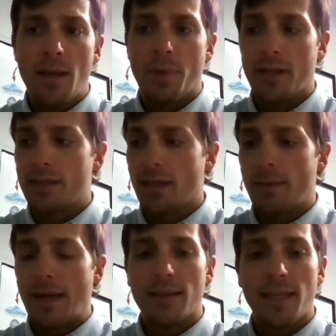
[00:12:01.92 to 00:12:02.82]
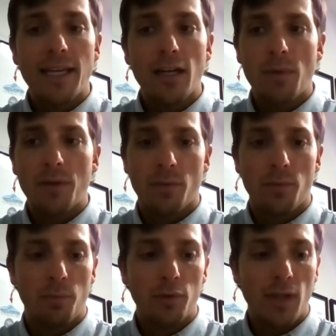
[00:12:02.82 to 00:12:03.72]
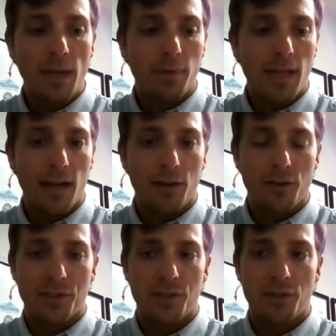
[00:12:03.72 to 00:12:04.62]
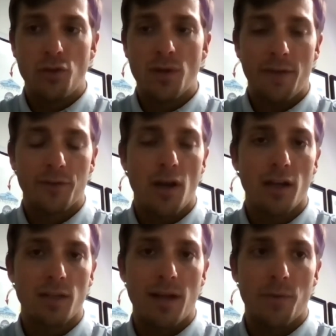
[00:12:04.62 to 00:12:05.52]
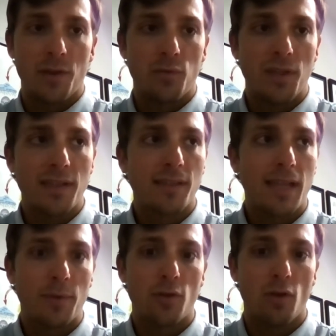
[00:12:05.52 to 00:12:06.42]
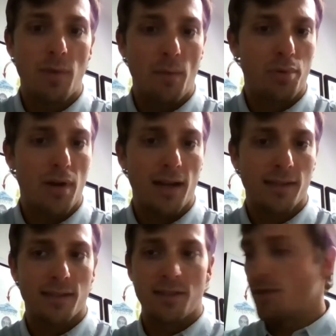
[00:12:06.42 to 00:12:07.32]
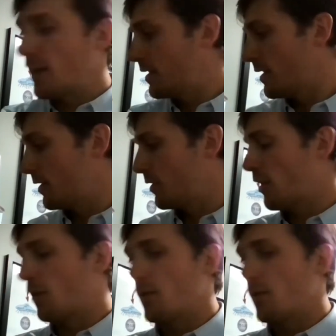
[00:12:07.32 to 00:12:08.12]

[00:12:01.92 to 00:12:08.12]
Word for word: But uh, I like hearing about the, the blue light blockers because you and I have talked about this. We get skeptical about products and devices, you know?